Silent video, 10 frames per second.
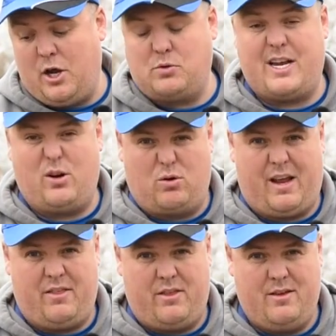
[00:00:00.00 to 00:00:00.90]
an 0.10 hook
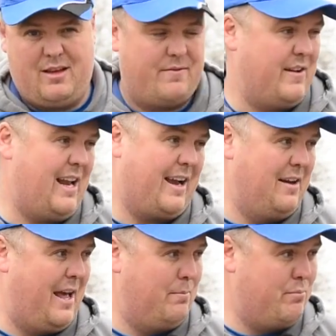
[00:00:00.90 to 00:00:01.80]
length. I feel I can
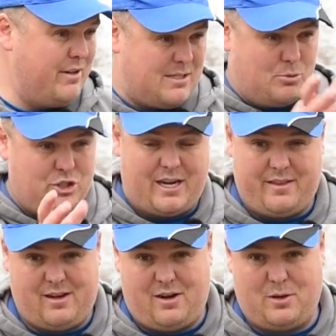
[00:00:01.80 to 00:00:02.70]
land pretty much anything on